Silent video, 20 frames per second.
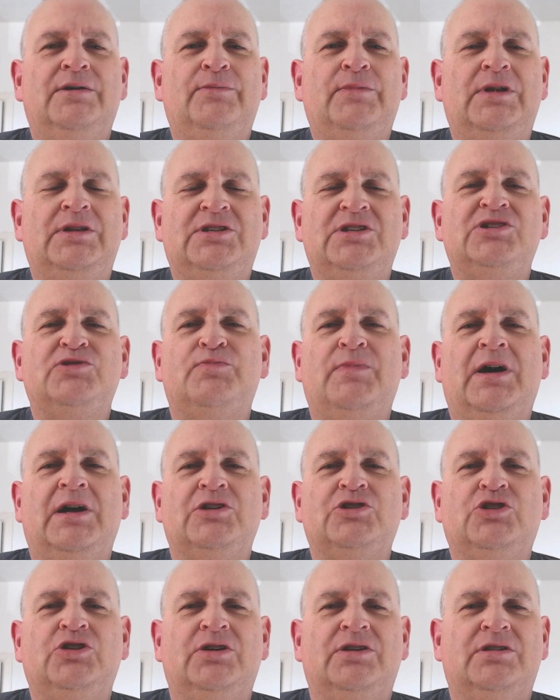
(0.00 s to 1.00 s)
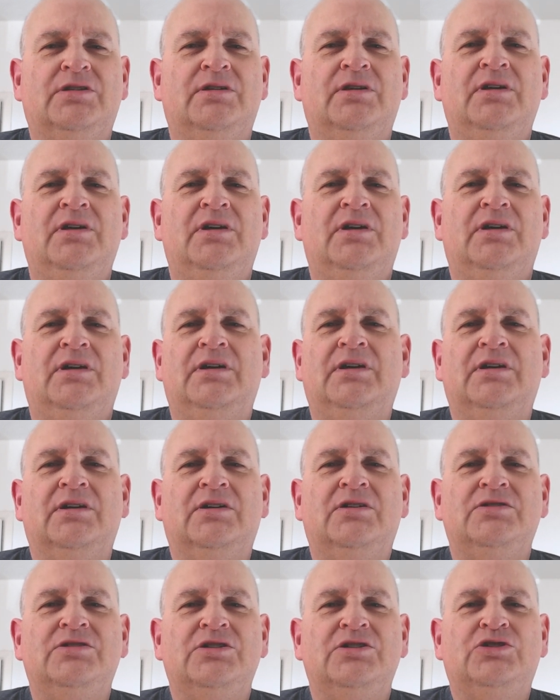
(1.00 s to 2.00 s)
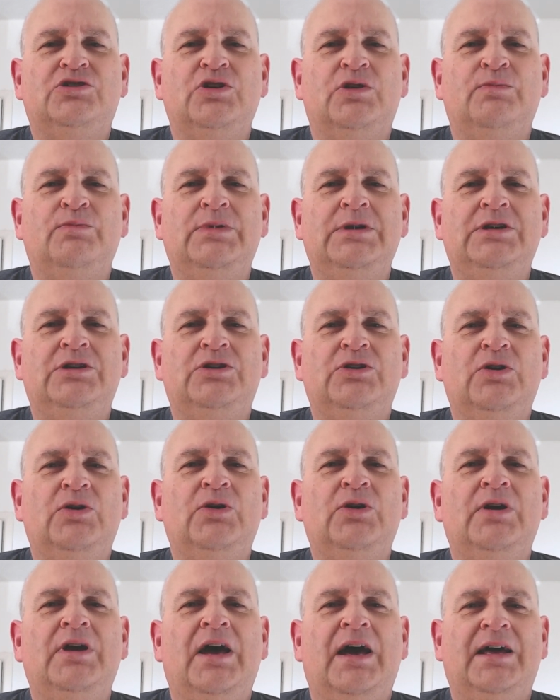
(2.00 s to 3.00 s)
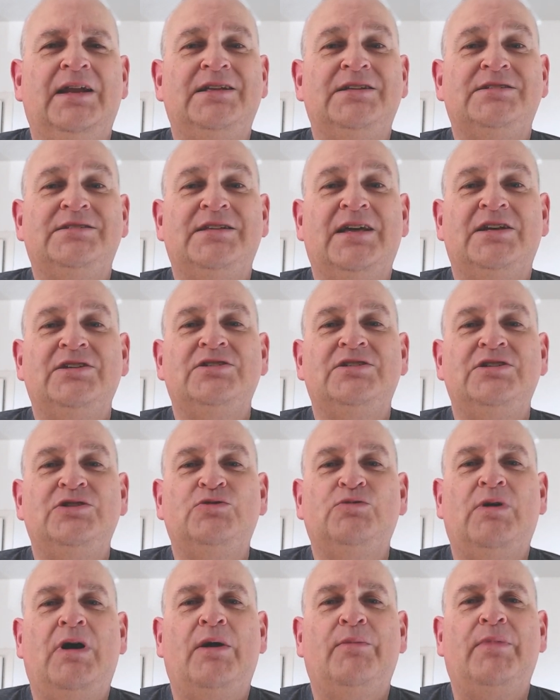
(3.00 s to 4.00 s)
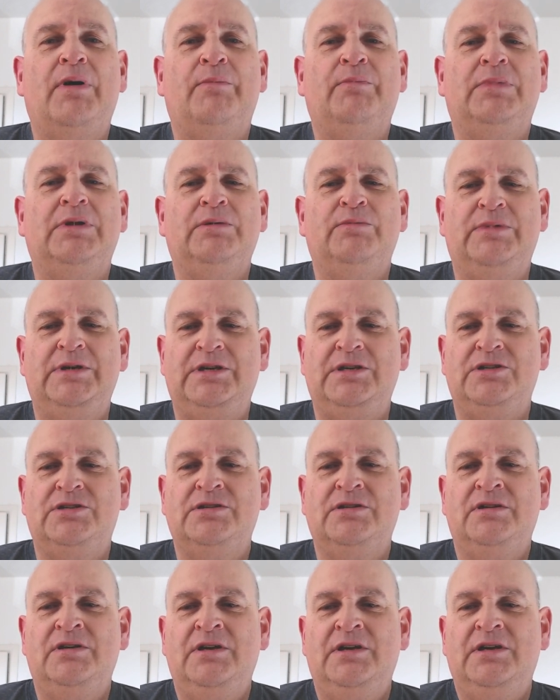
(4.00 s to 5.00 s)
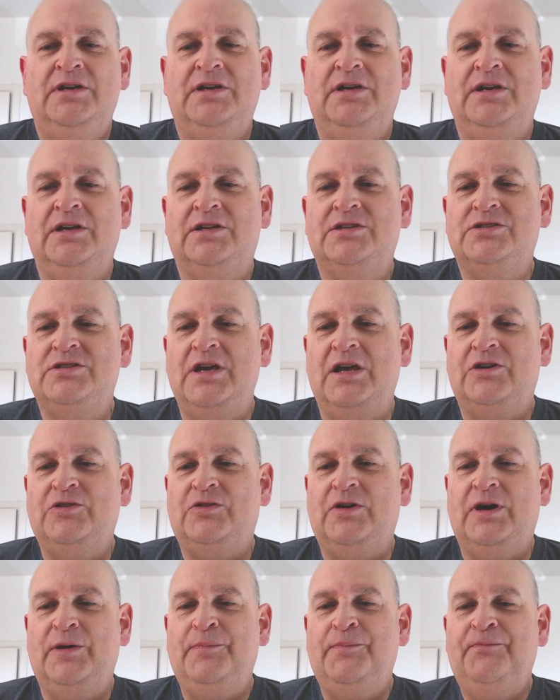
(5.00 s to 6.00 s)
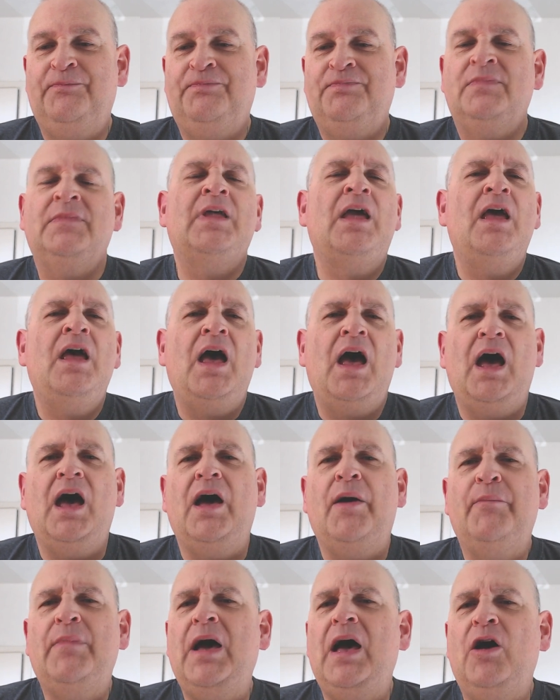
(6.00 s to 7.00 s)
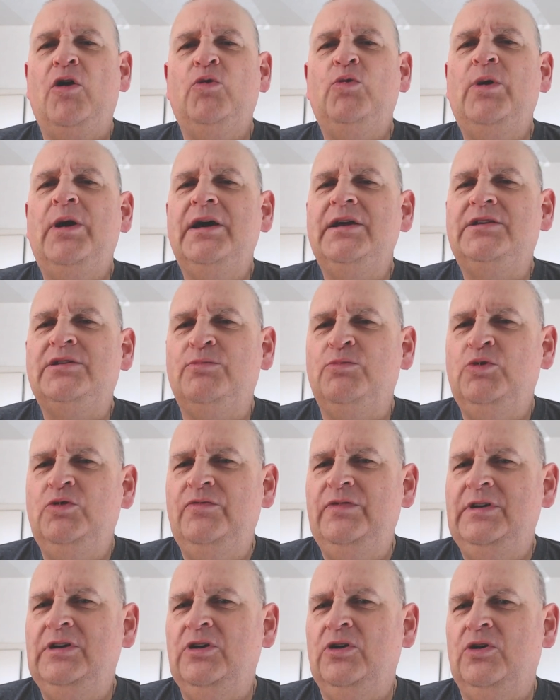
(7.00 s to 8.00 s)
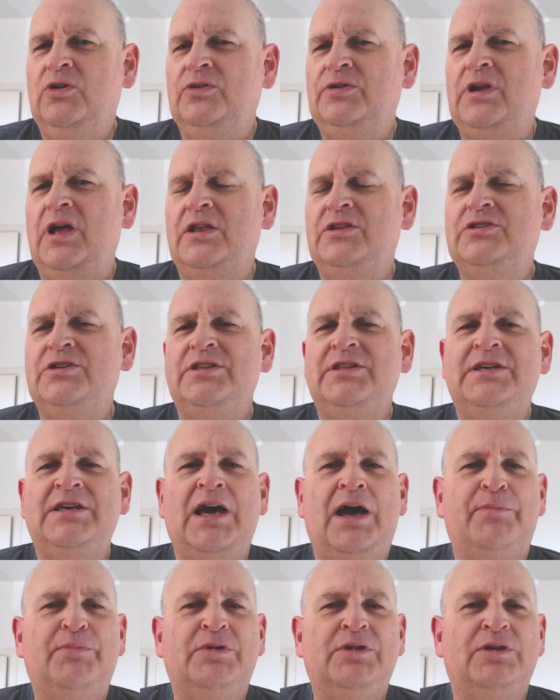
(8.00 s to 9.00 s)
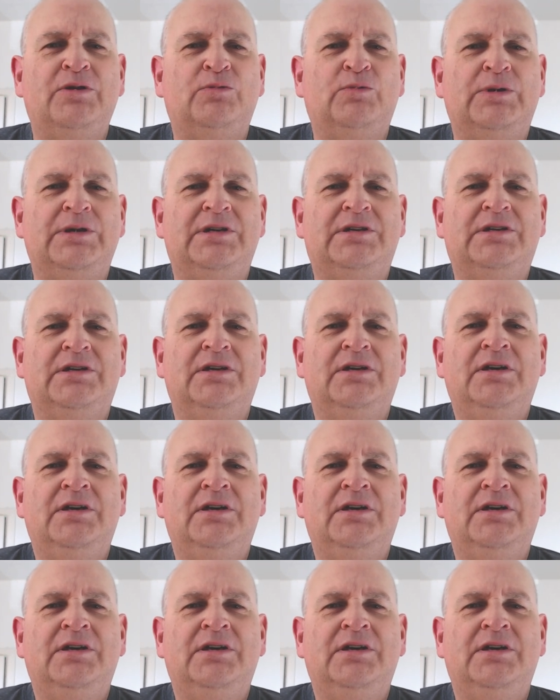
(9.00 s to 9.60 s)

dispatch it, because it shouldn't be here and it's nasty to our bumblebees, etc. Right, moving on to the app of the week.